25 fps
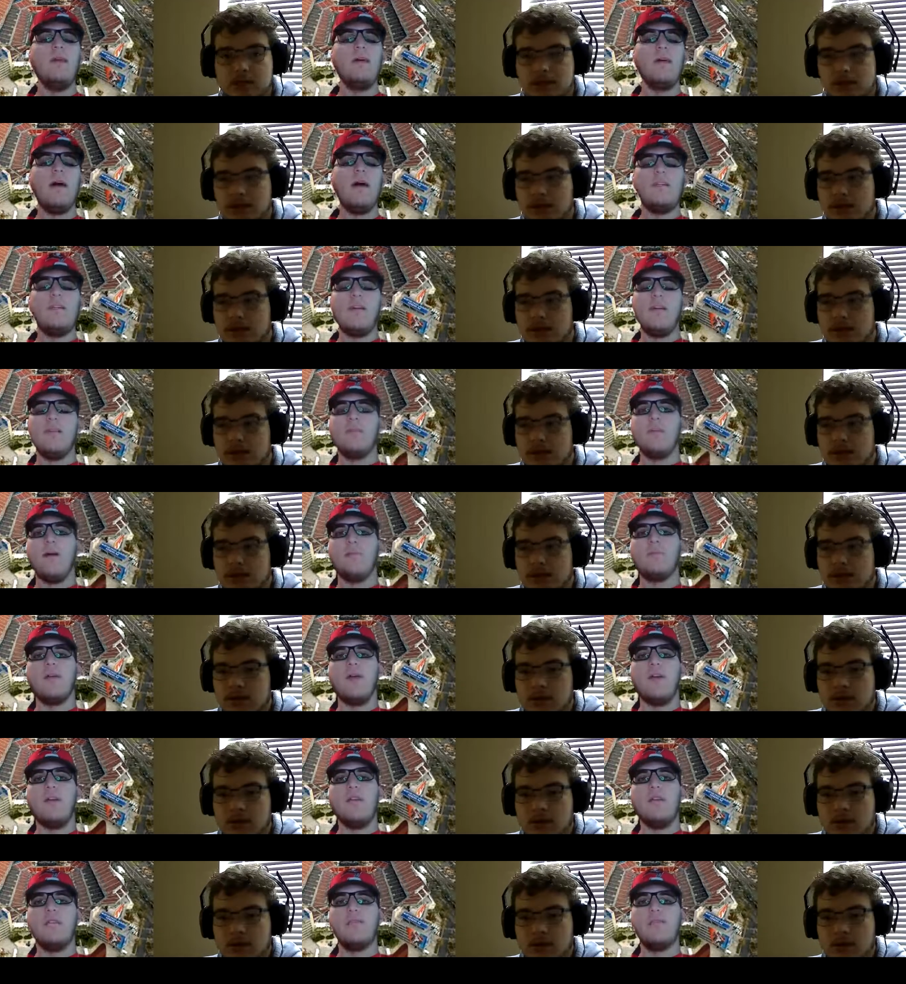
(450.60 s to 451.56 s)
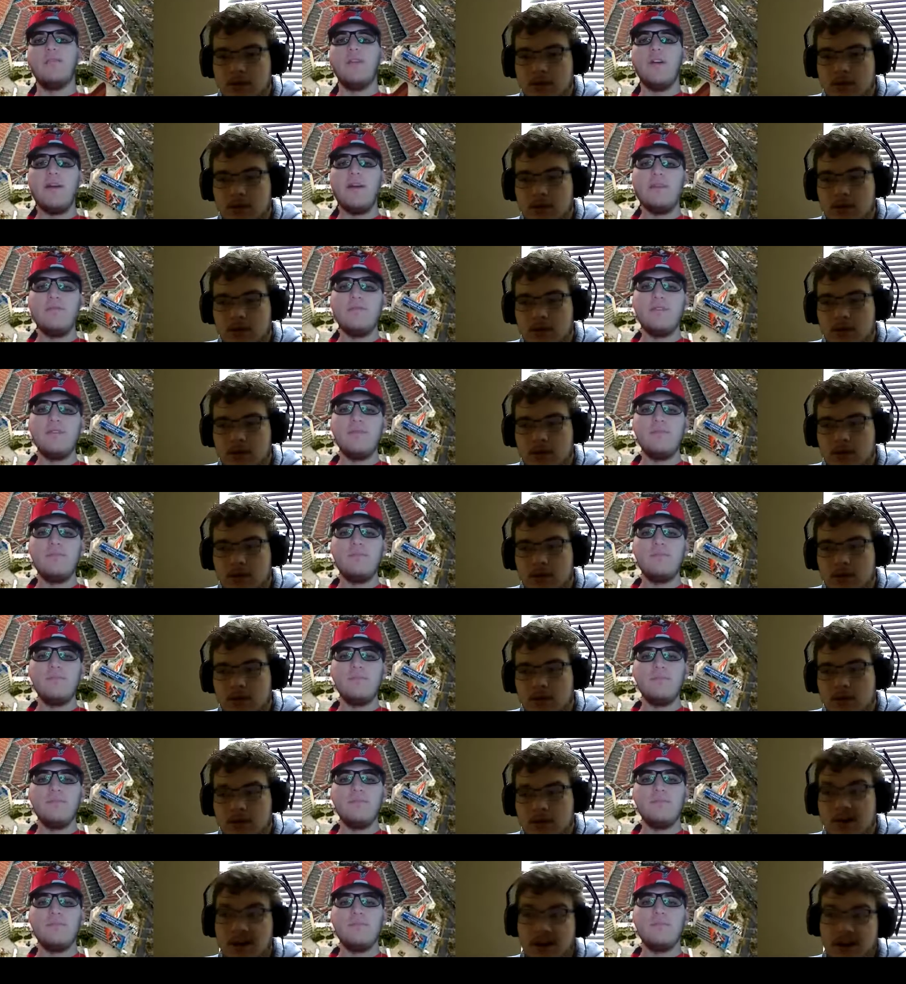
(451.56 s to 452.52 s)
Speaker 1: I say top 10 in the draft.
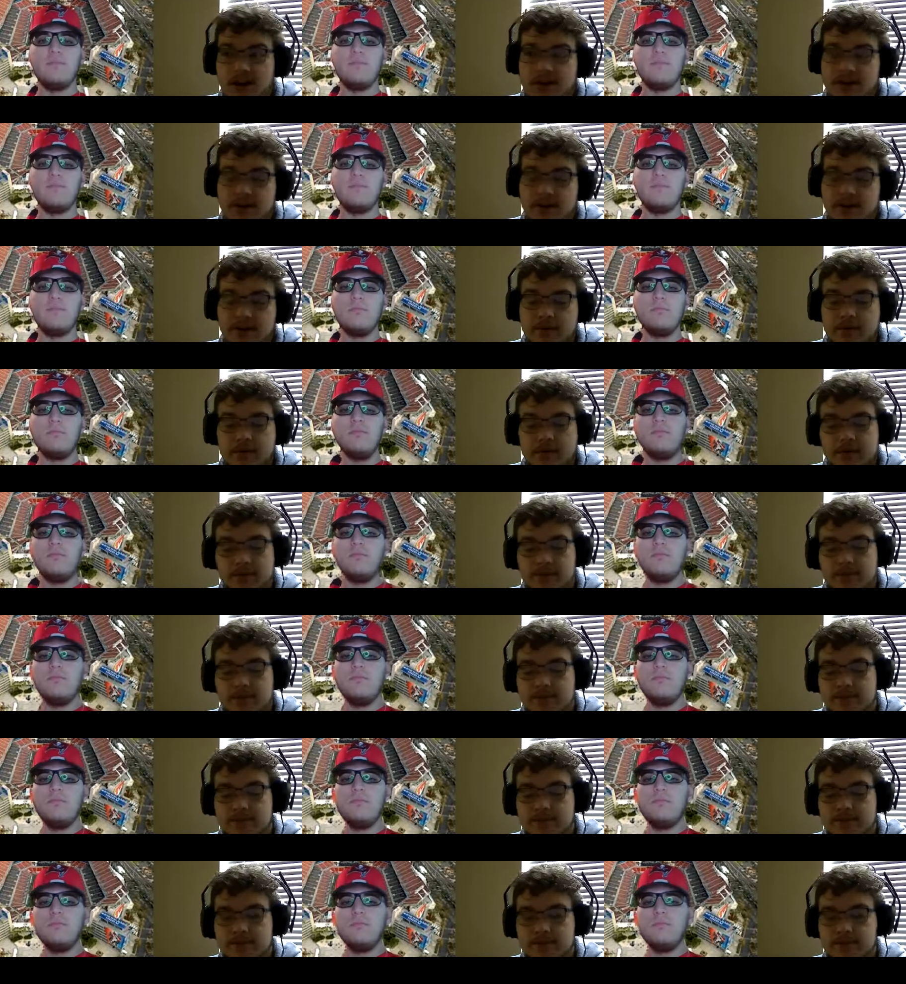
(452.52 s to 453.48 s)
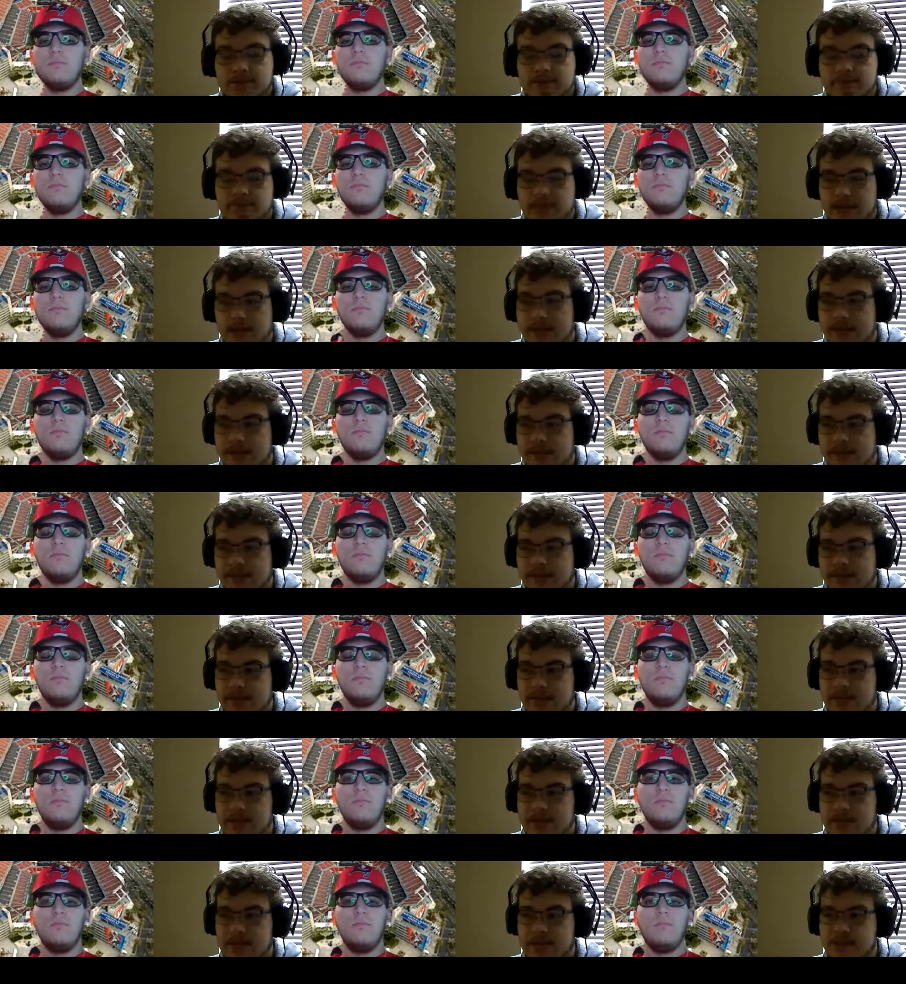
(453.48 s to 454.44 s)
Speaker 2: I agree with you. I say top
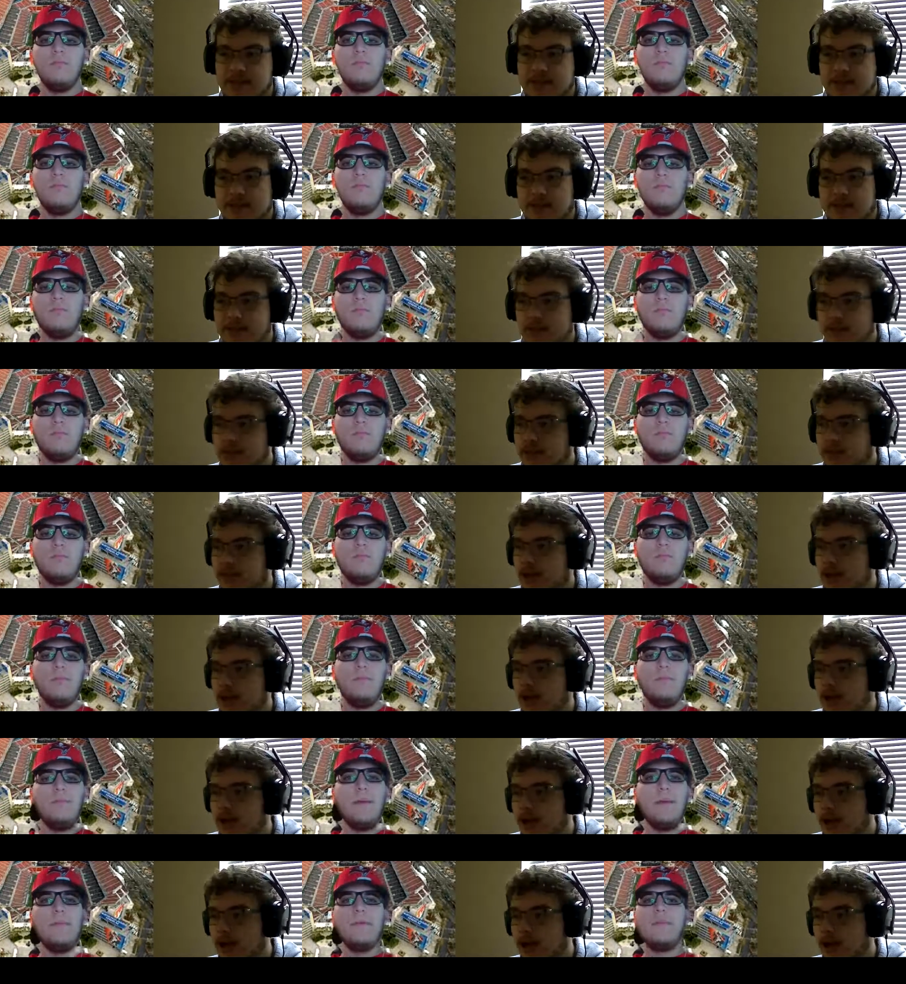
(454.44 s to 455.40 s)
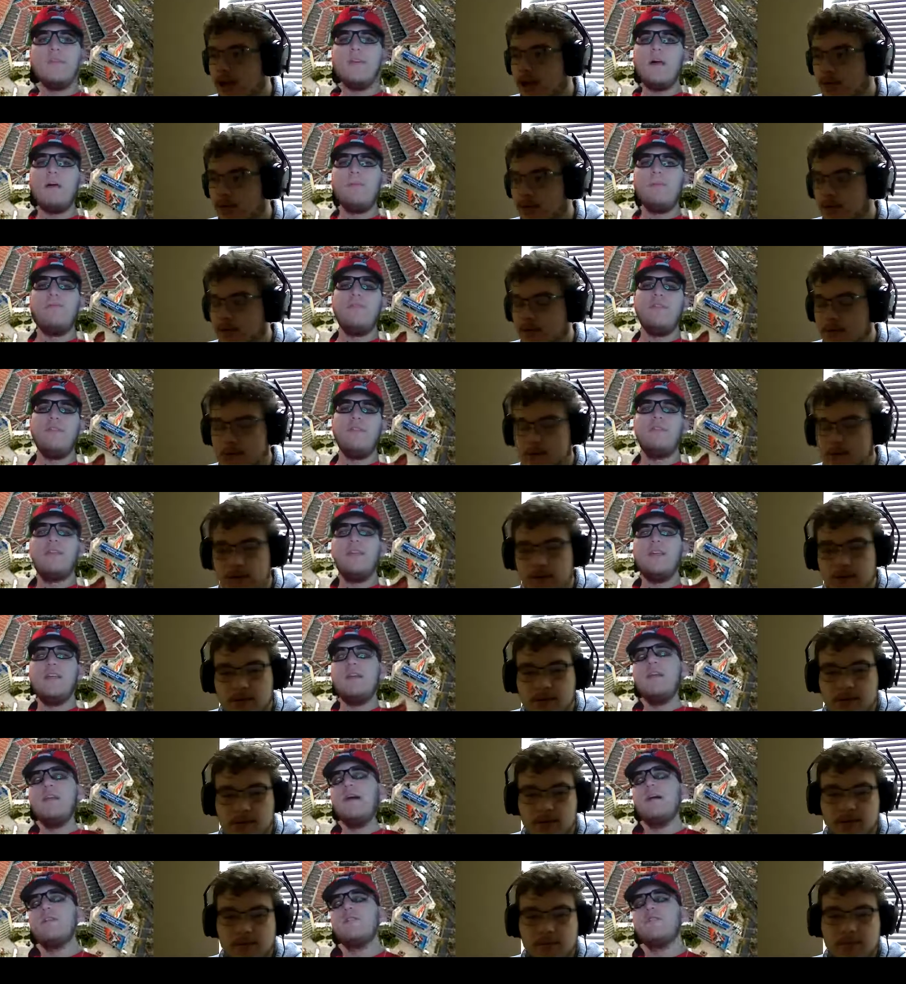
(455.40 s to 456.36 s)
10 in the draft. Maybe top 15,
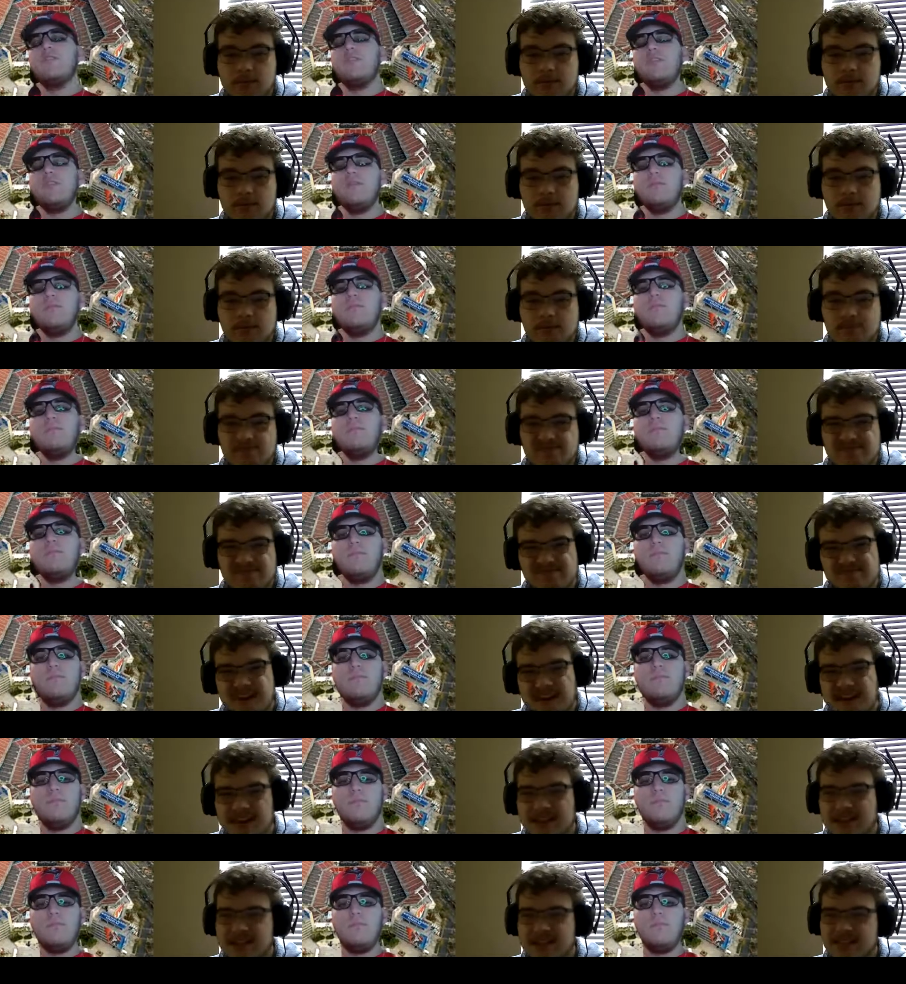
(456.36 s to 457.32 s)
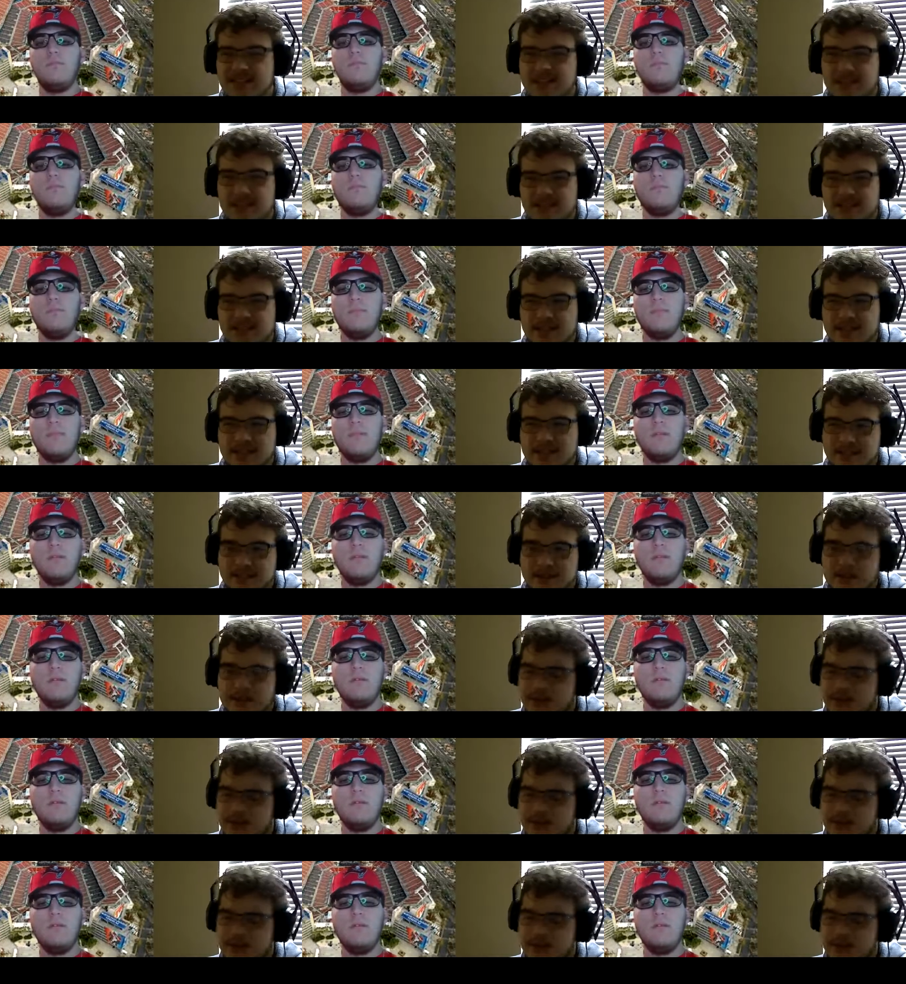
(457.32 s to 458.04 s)
actually. I still say top